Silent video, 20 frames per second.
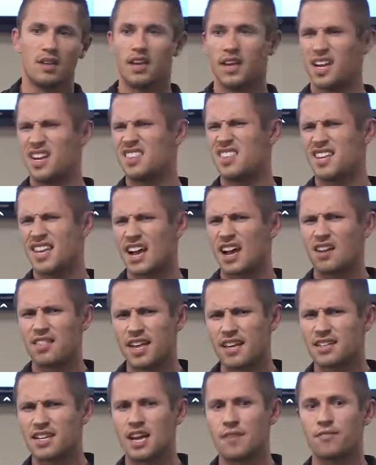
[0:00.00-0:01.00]
Anything out of
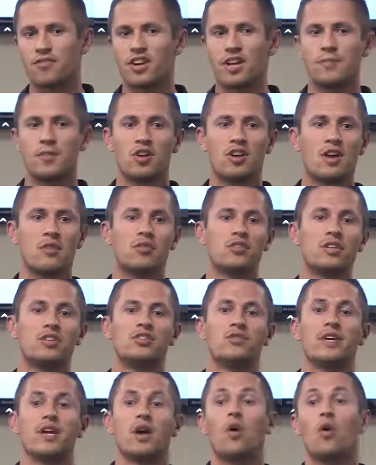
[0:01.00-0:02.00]
that time frame, you're not really
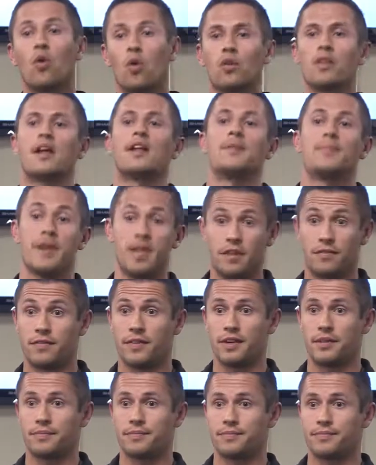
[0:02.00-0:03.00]
doing a whole lot of
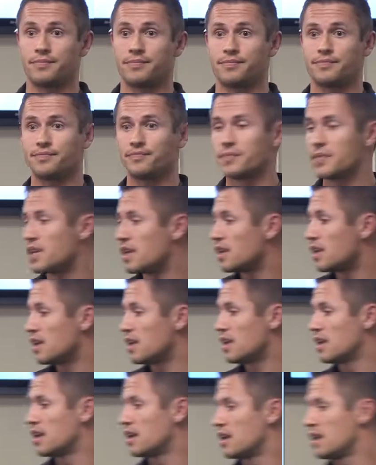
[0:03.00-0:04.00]
benefit.
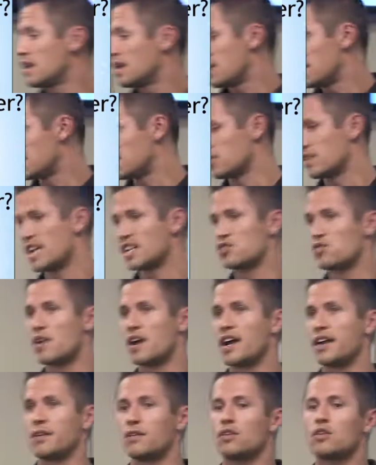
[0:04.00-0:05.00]
And so that's
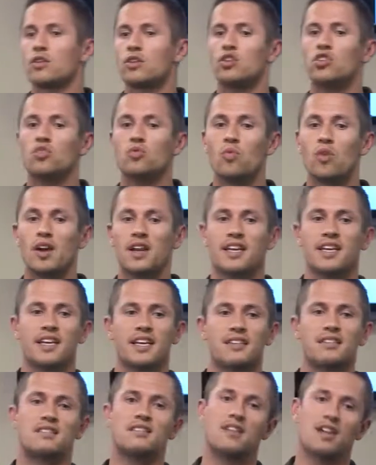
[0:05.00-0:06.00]
why you want to
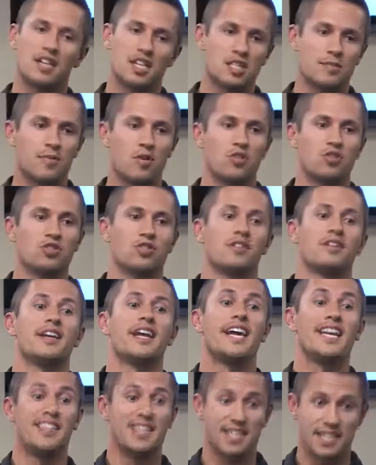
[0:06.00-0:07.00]
get sun exposure
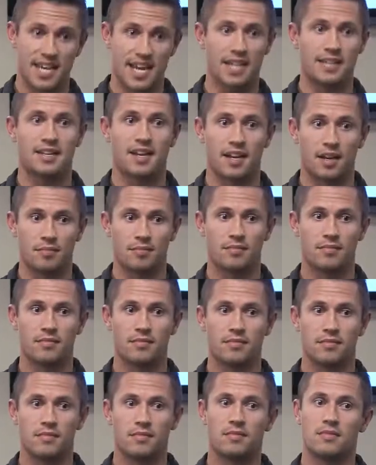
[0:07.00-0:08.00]
in the daytime.
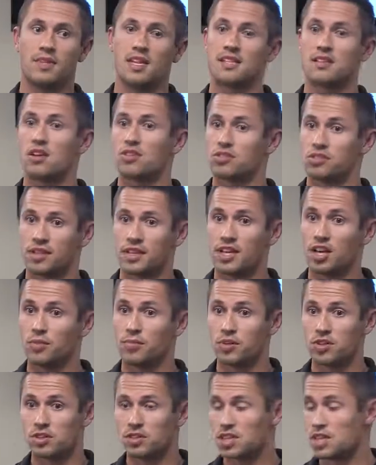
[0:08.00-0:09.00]
That's also going to
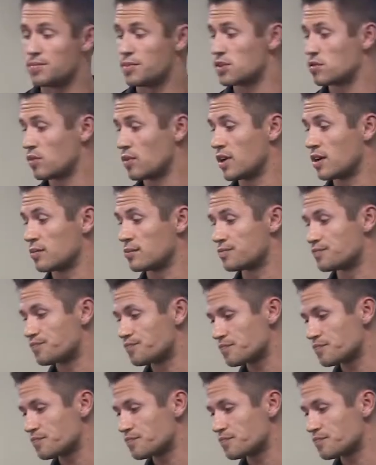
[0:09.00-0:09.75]
help your sleep as well.